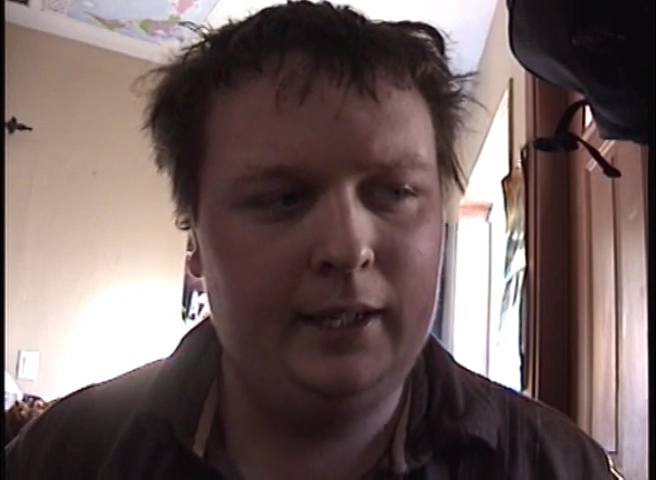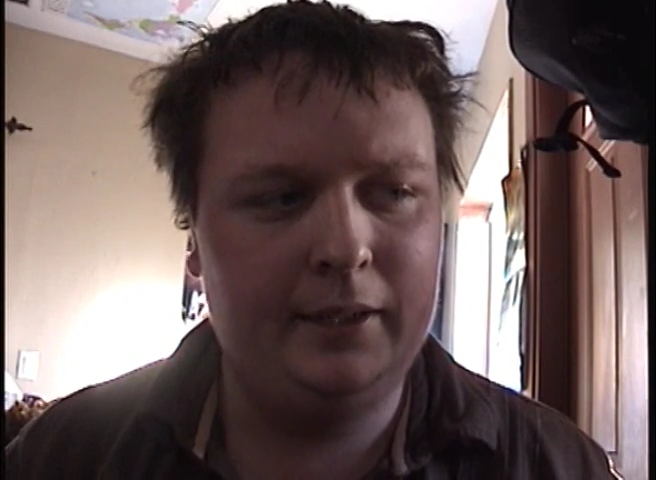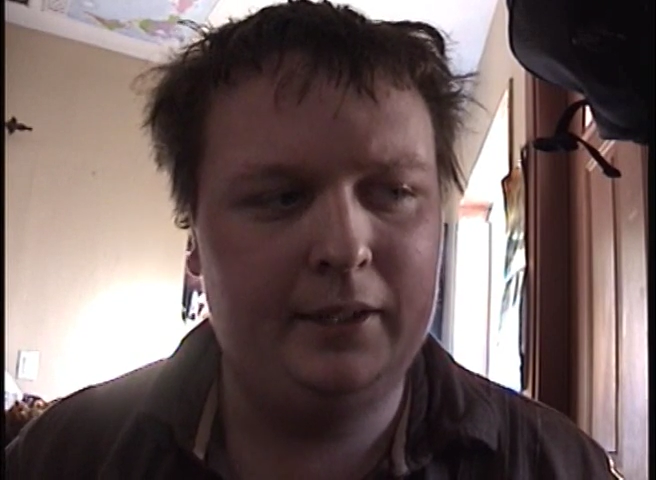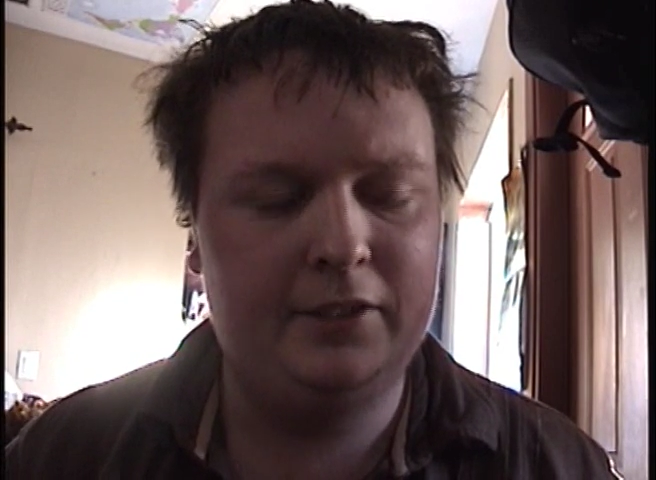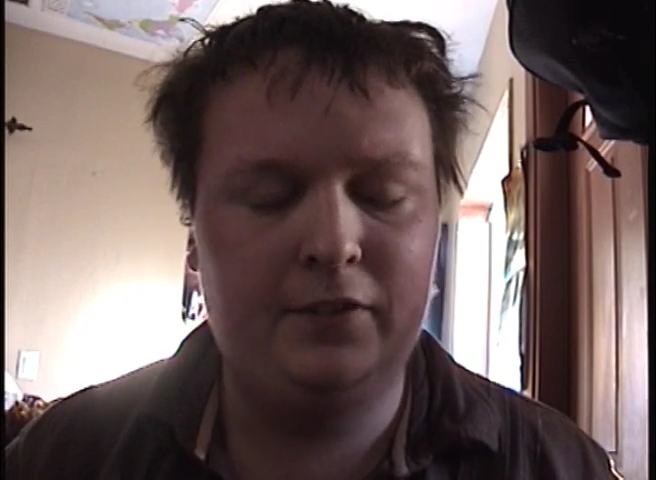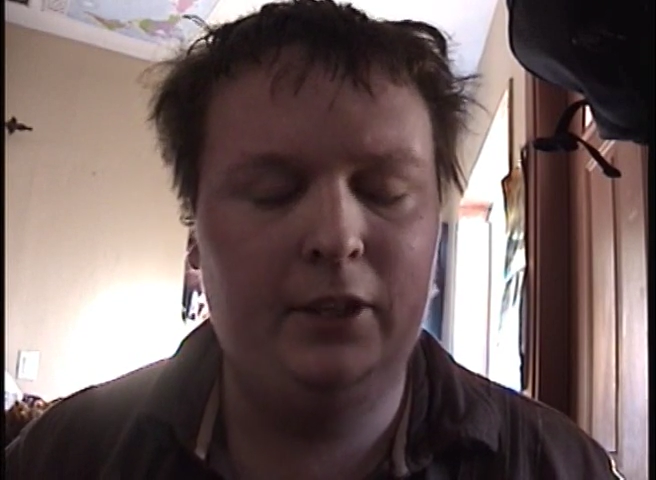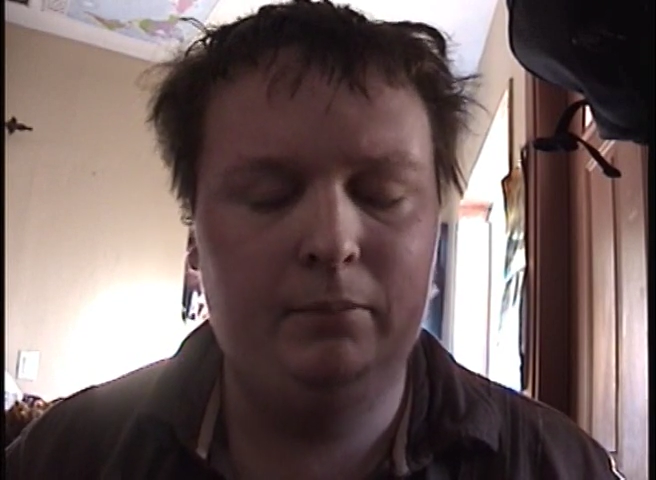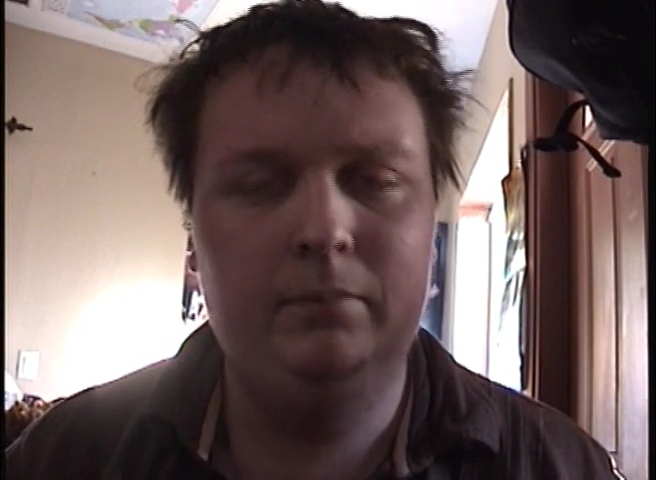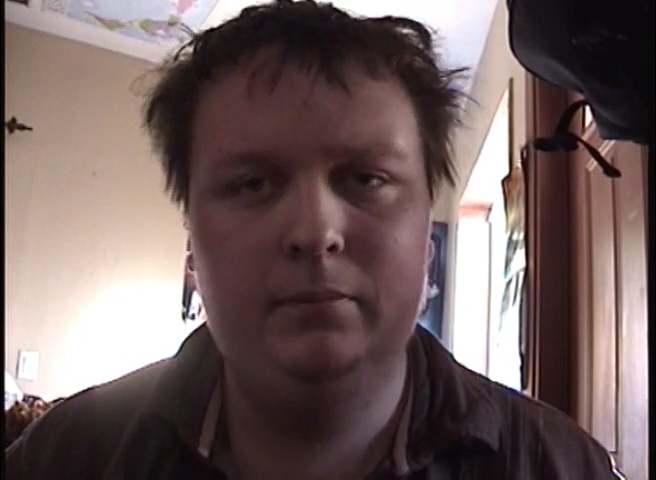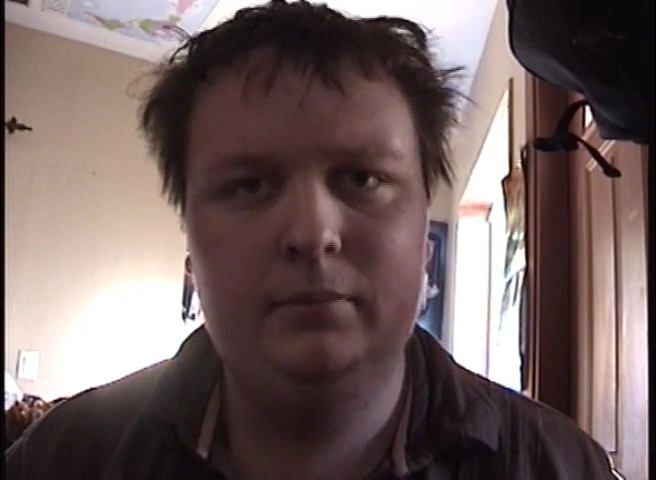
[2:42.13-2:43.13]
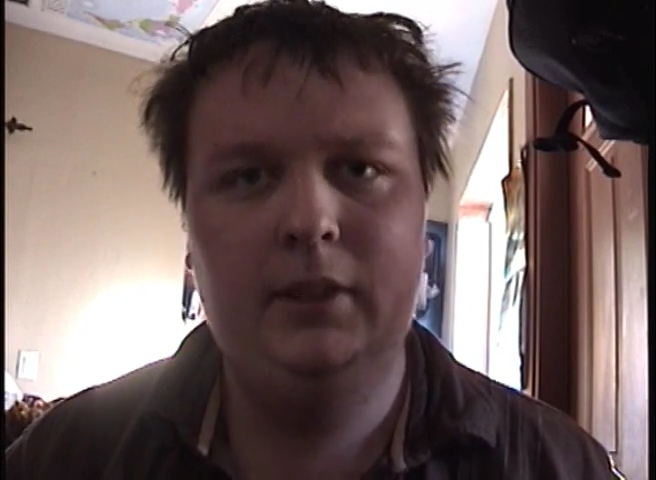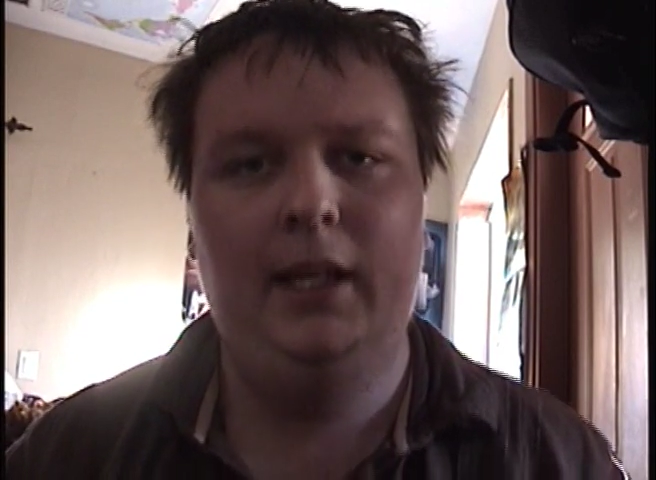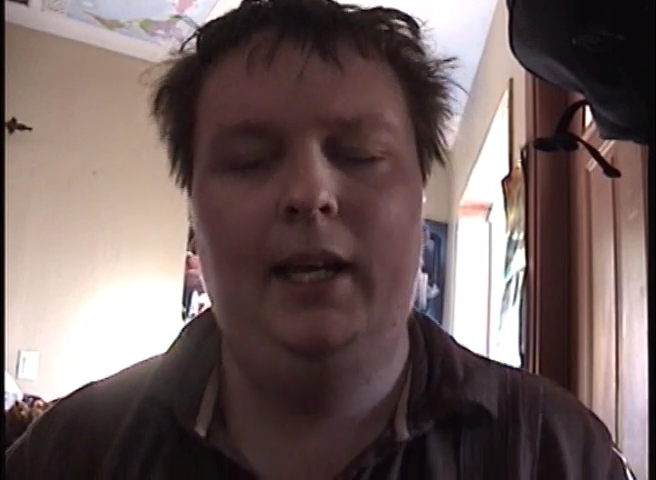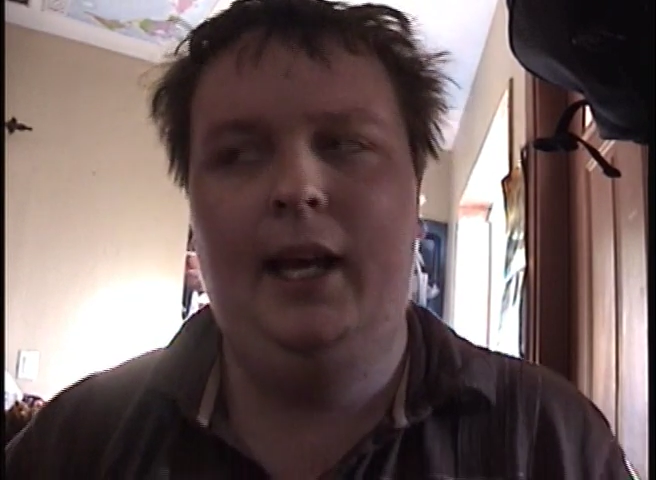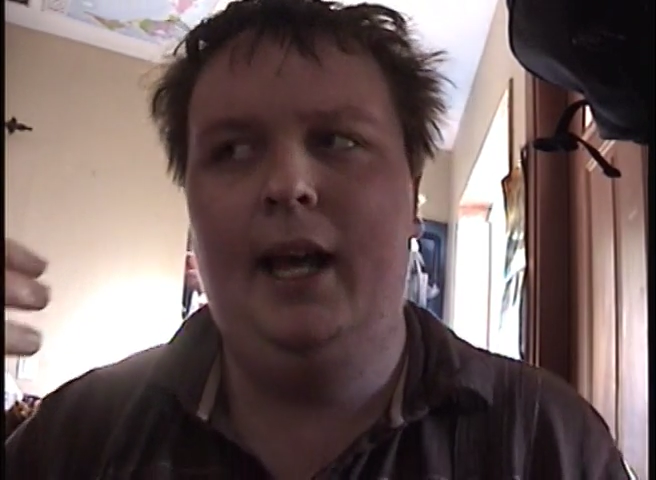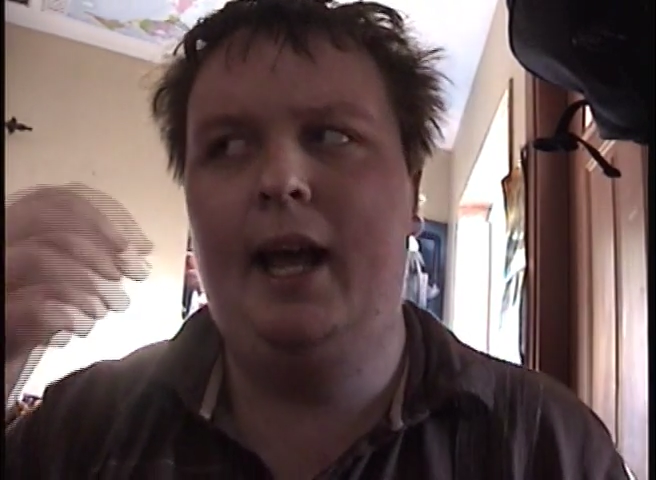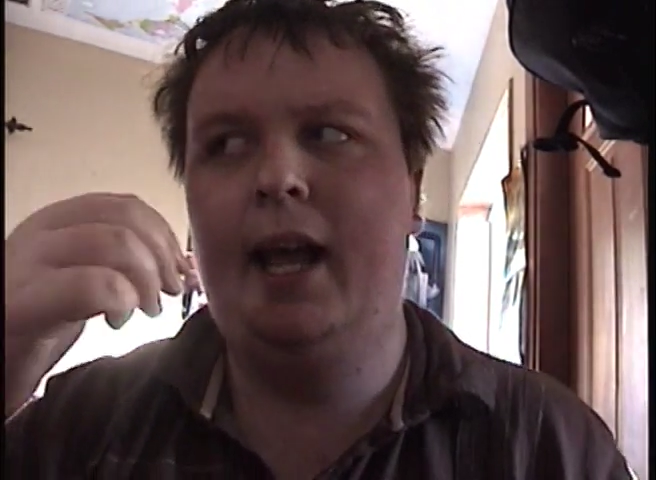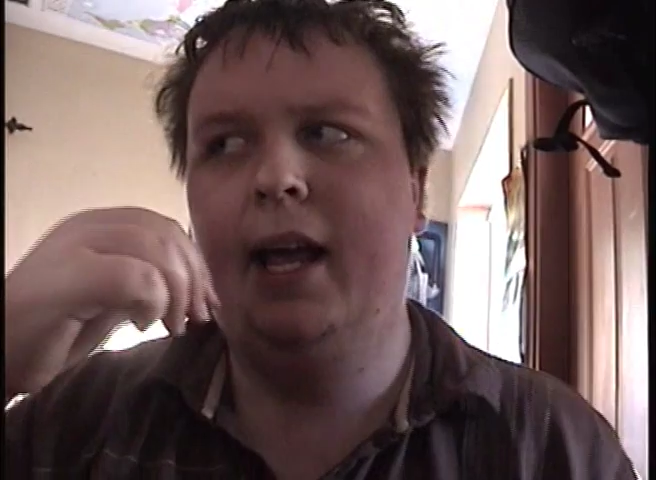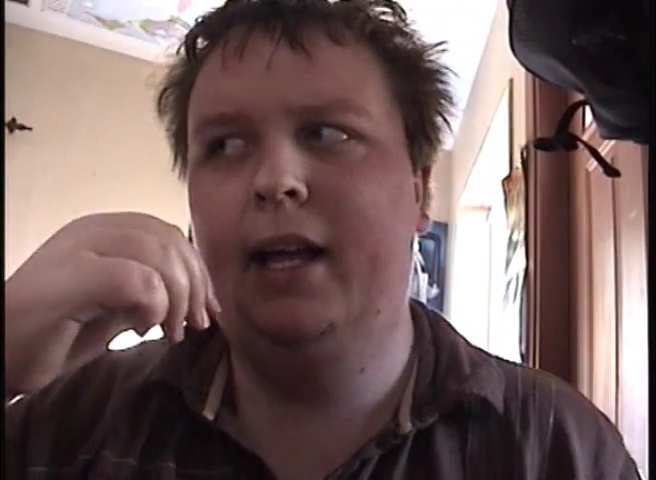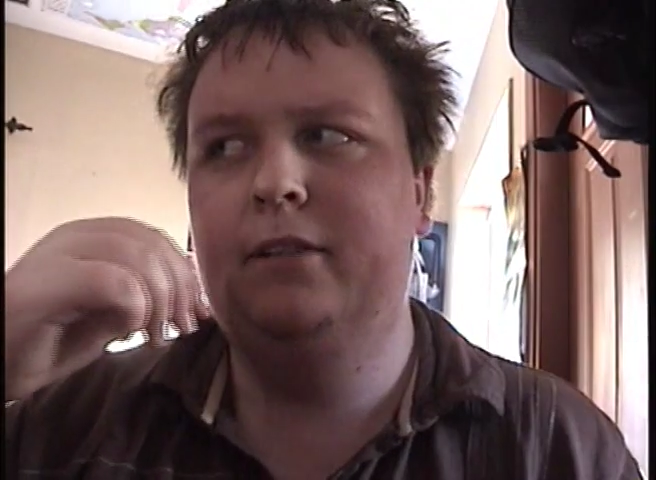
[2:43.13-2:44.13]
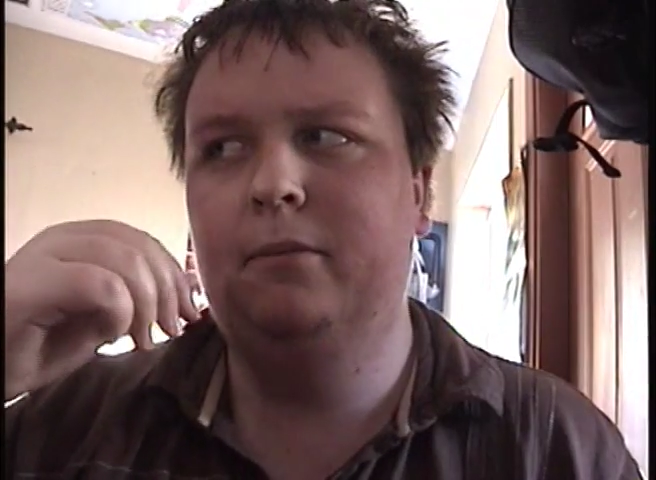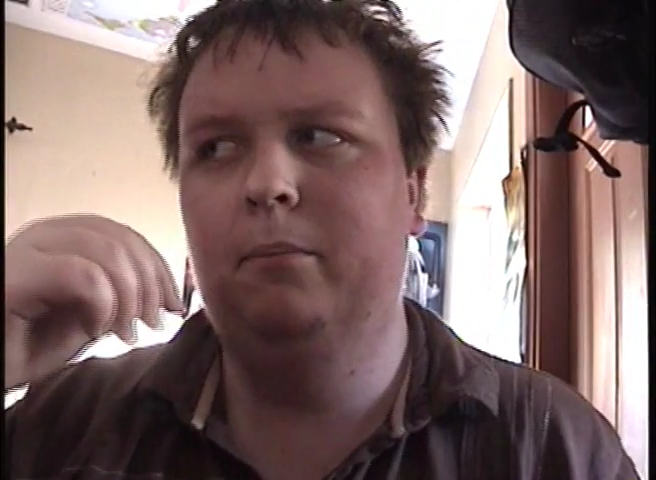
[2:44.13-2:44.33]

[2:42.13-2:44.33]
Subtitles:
in this film, and